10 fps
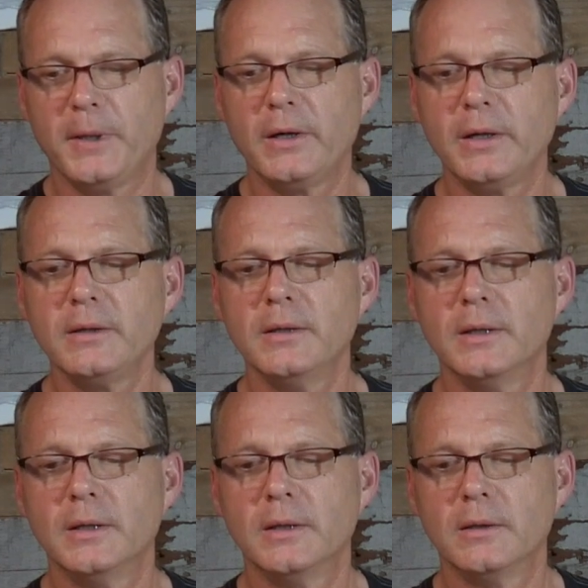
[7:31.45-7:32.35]
period,
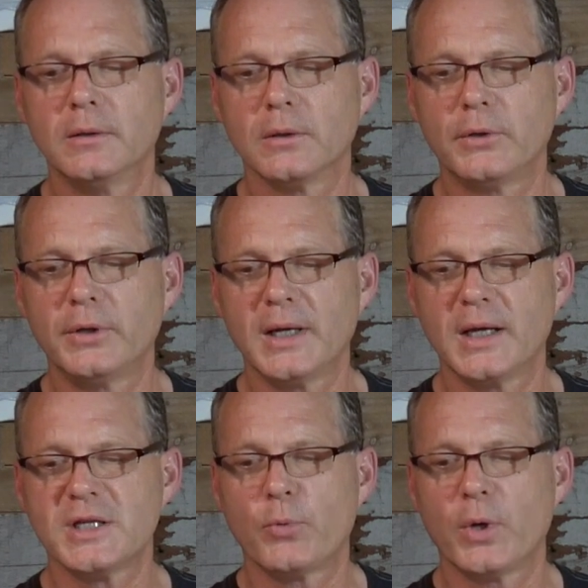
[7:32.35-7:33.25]
learning
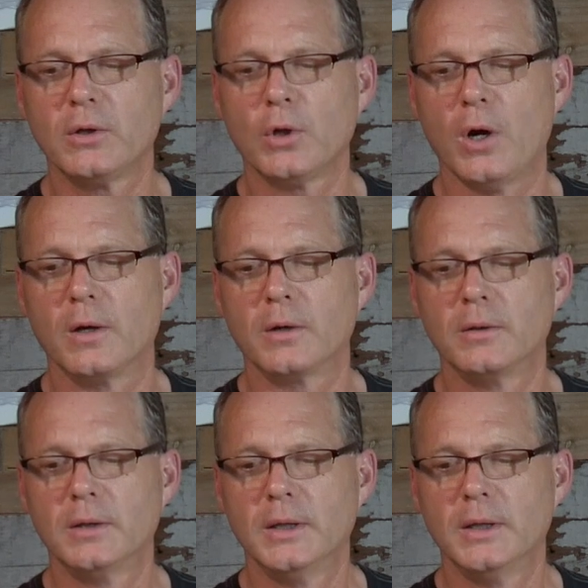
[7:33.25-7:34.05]
as I went along.